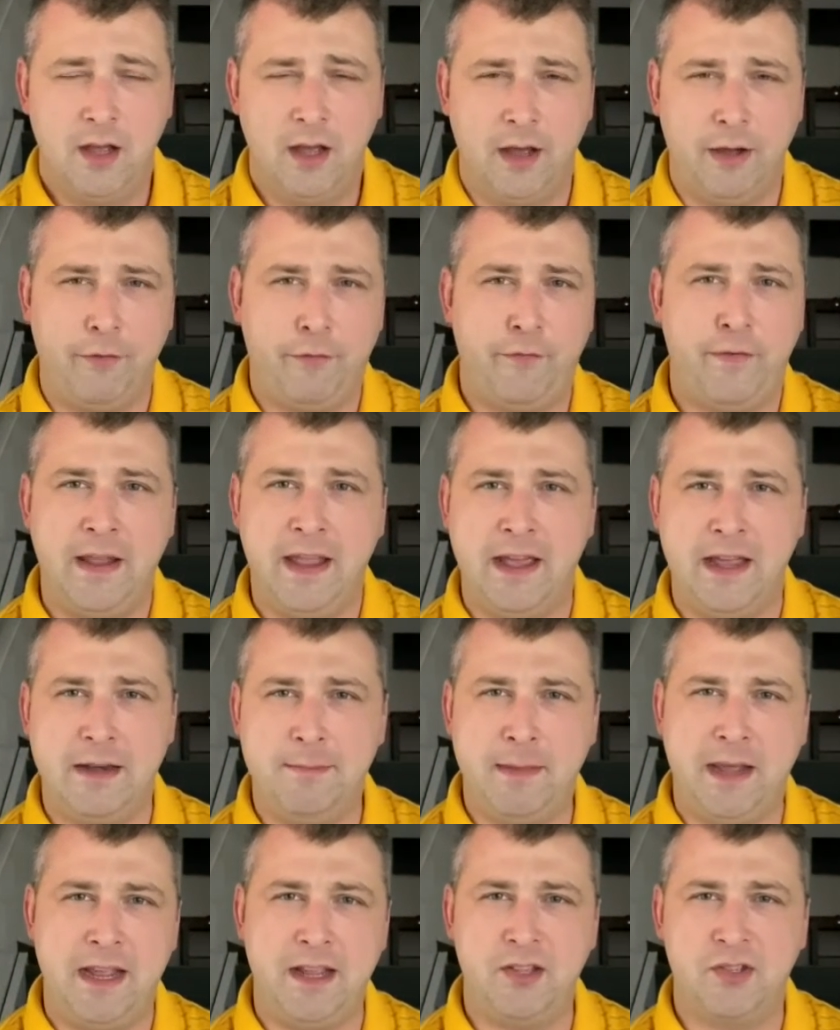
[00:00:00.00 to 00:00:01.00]

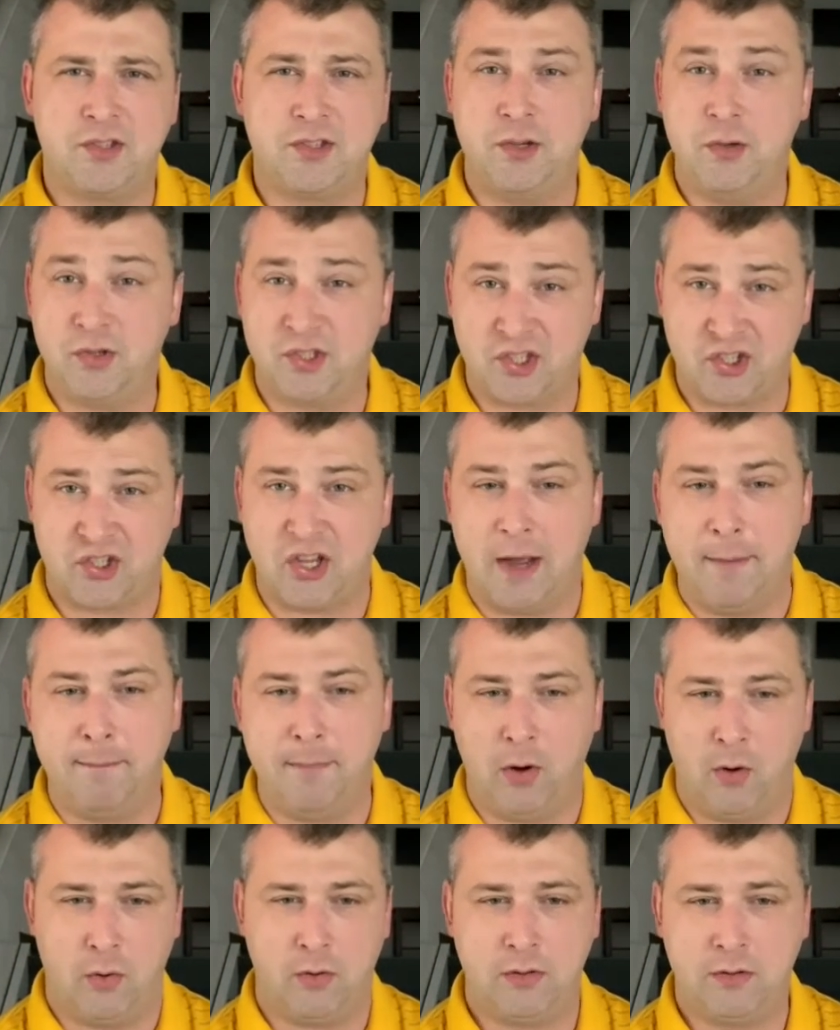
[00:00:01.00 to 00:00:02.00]
Offend means to
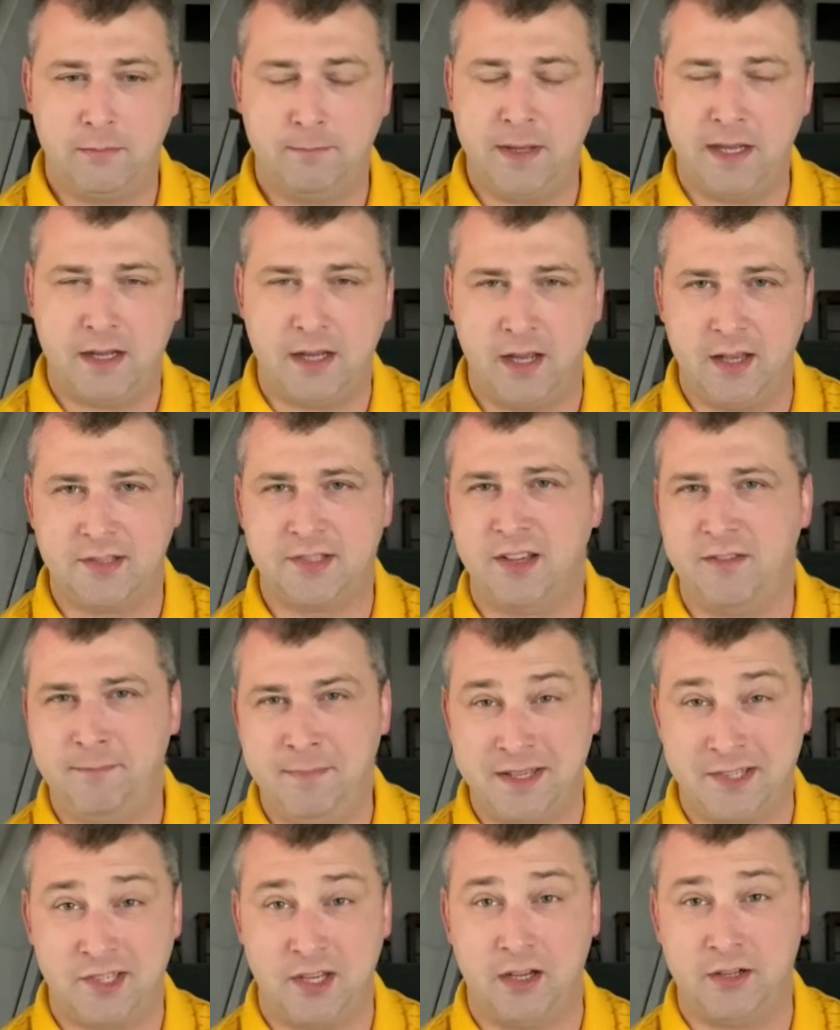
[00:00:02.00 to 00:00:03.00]
stumble because of
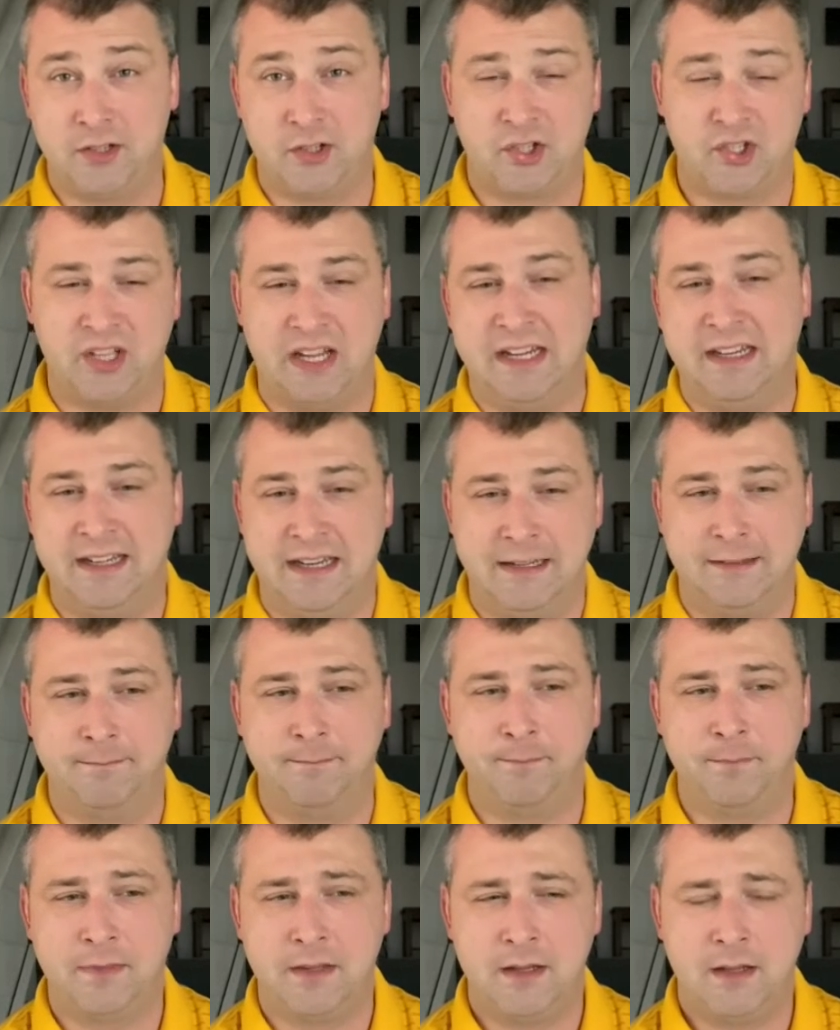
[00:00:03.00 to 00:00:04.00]
misunderstanding.